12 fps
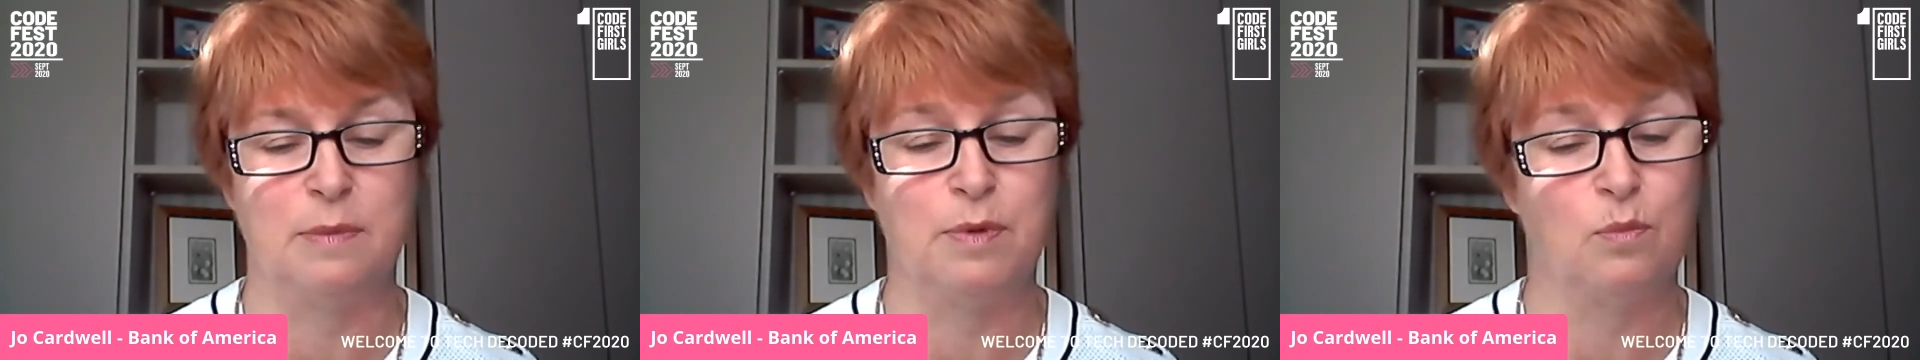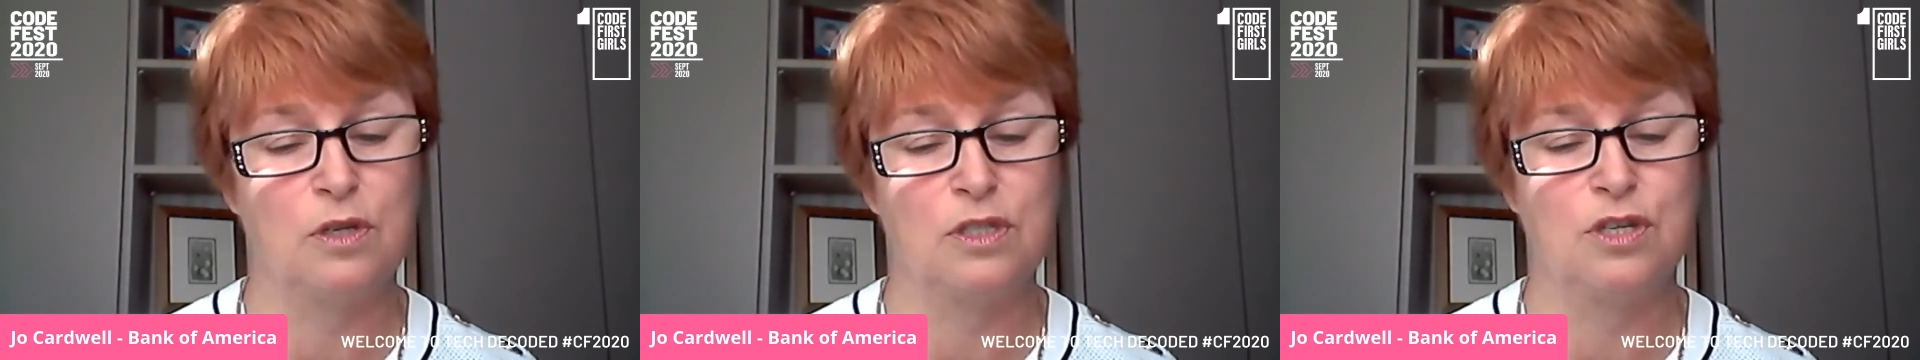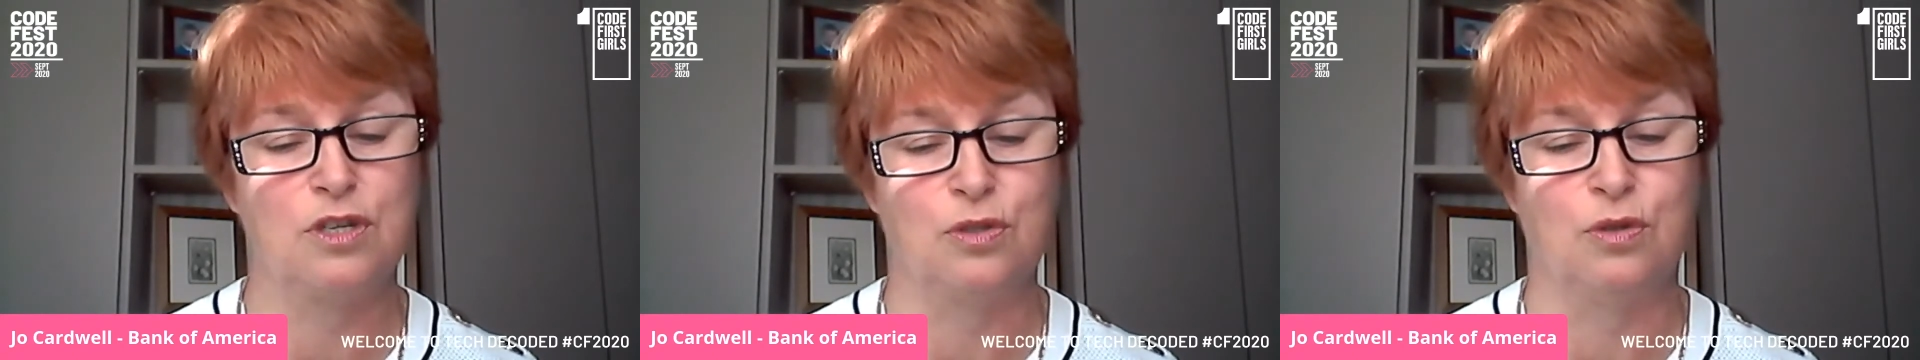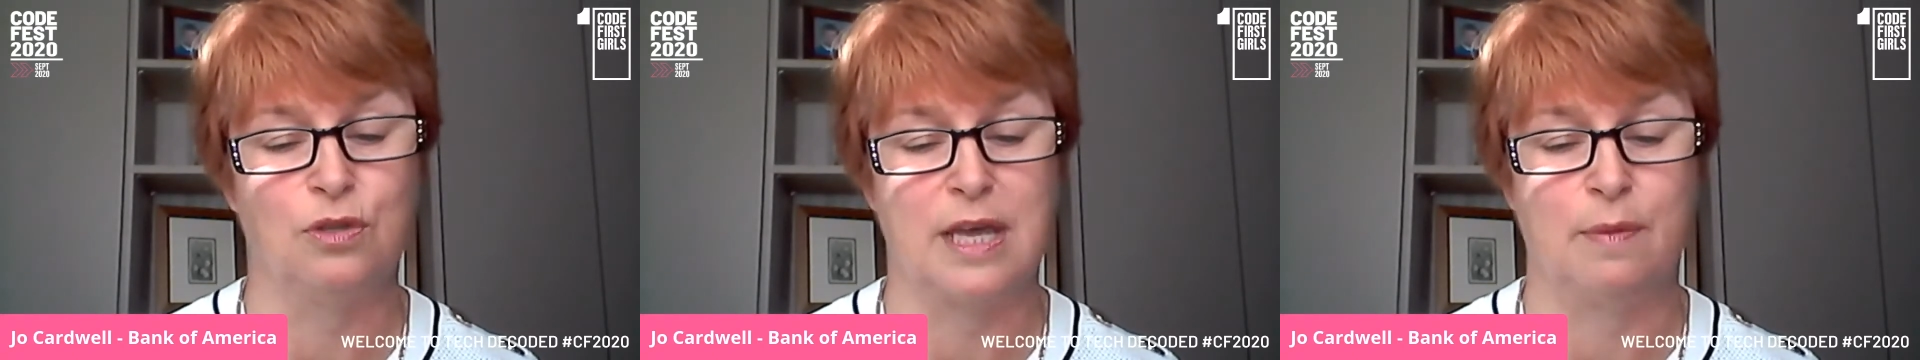but wasn't
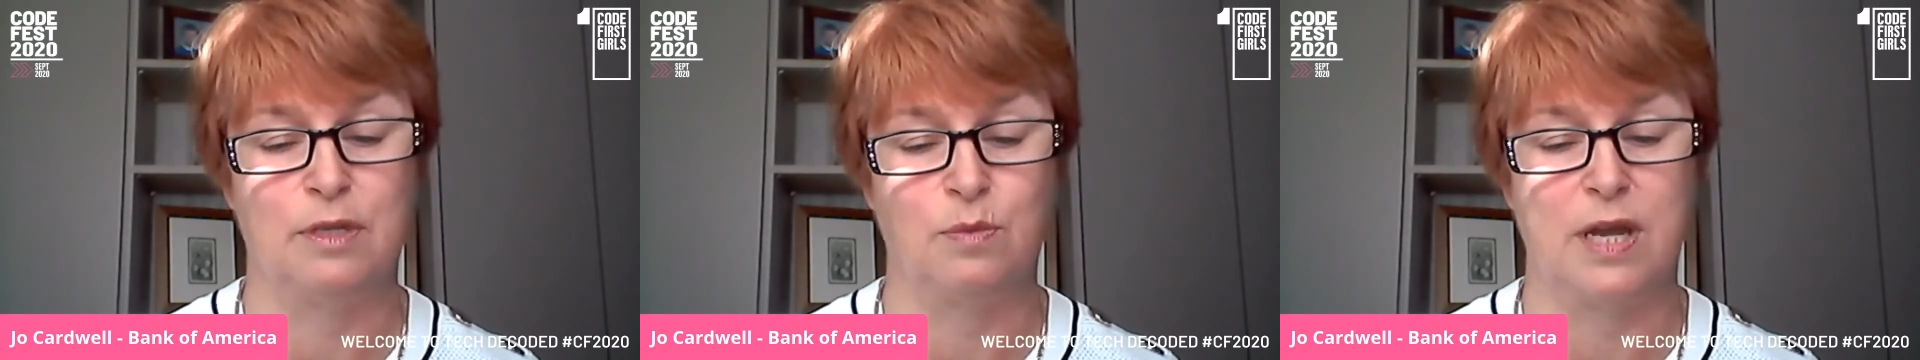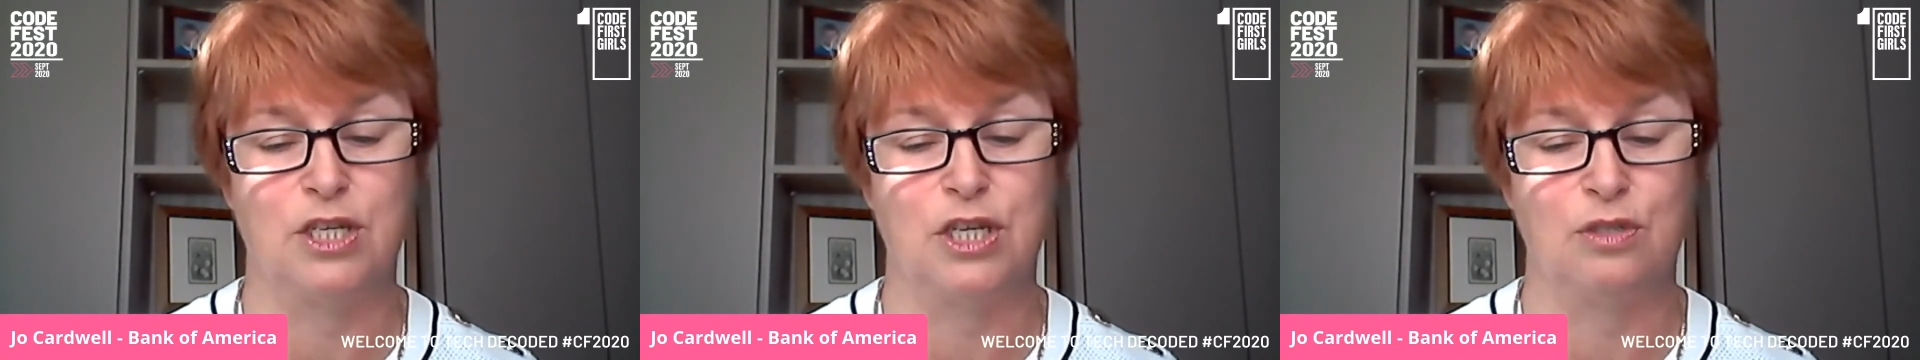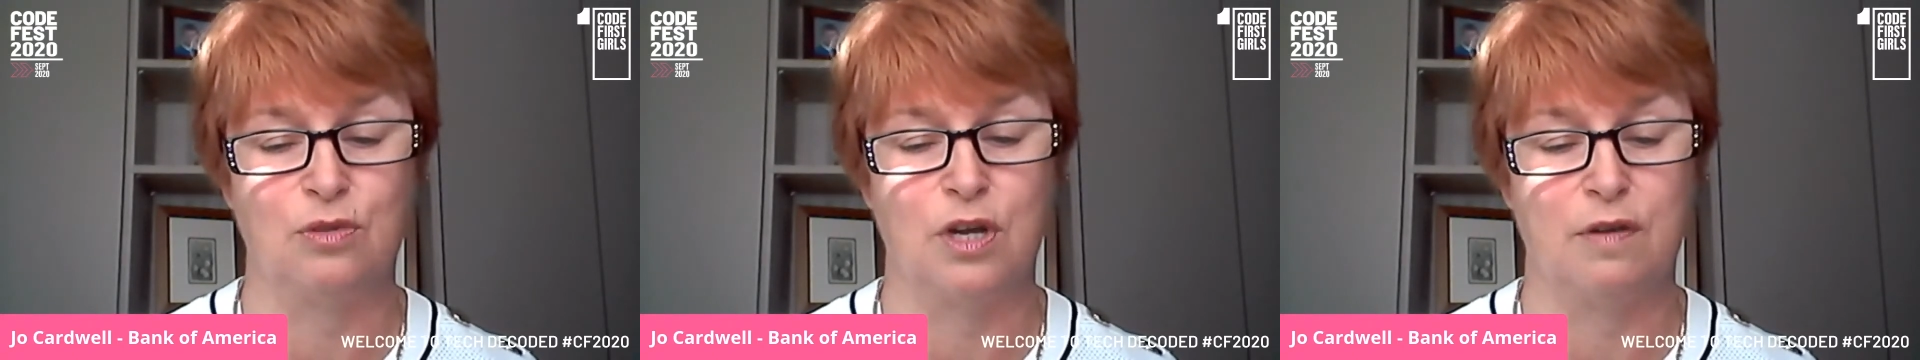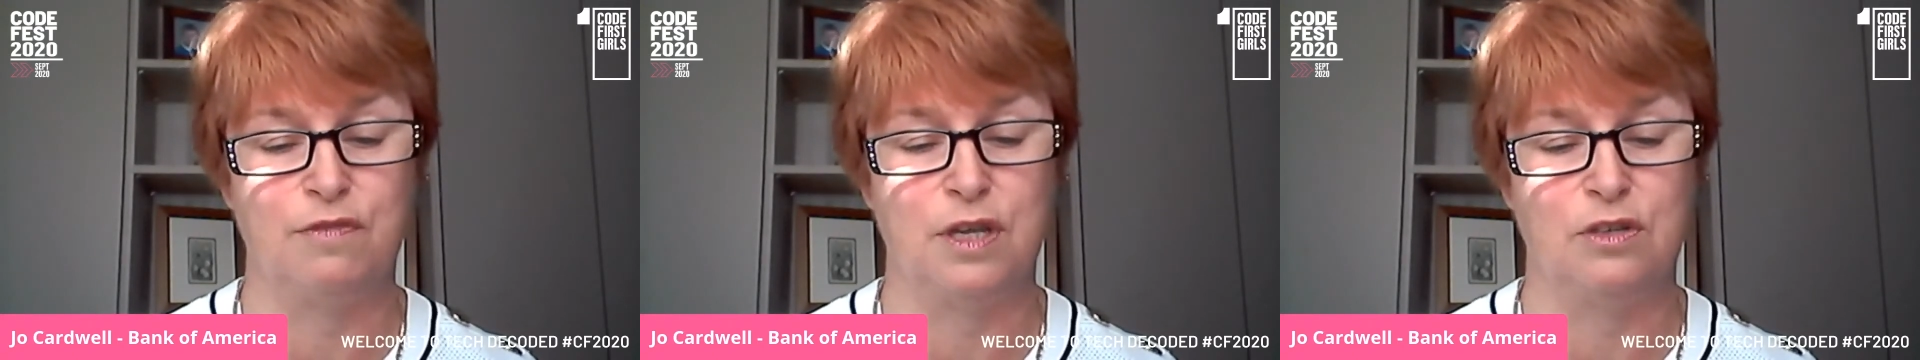sure that was where she saw
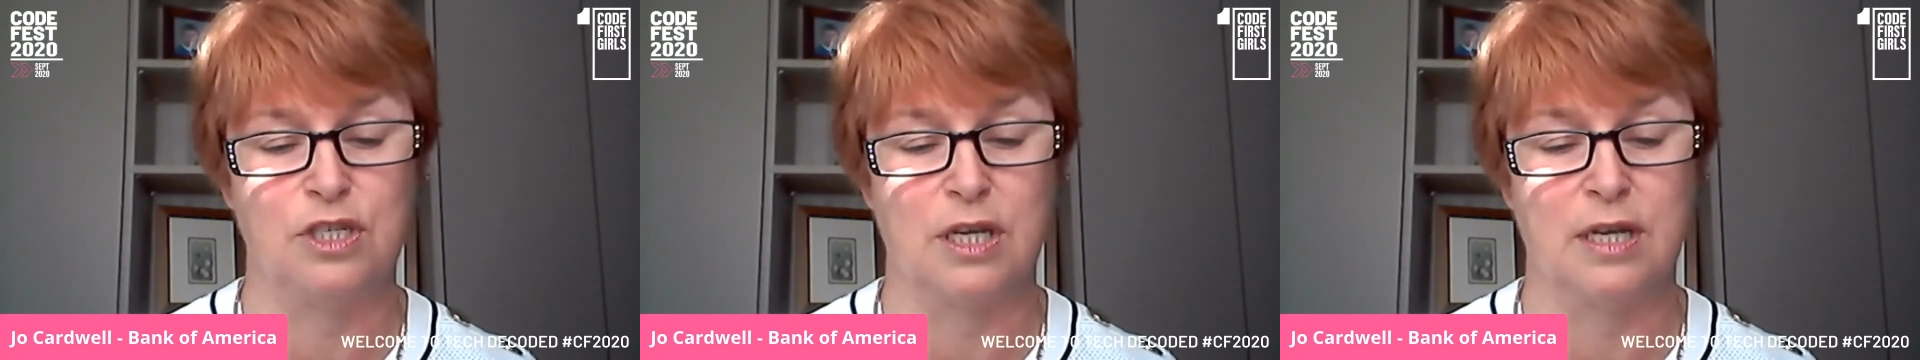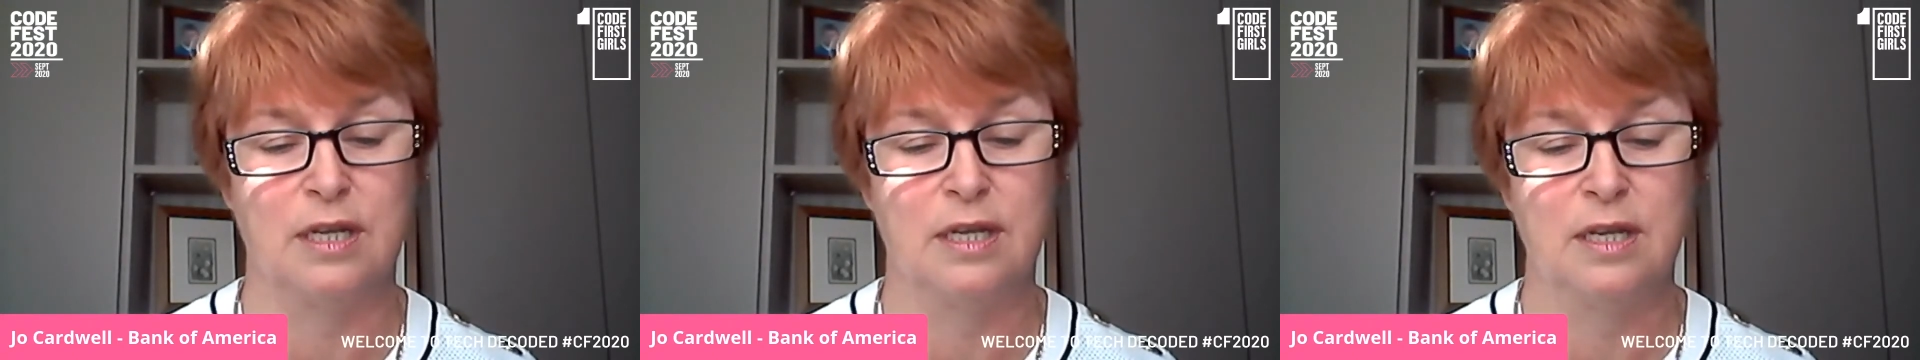her future.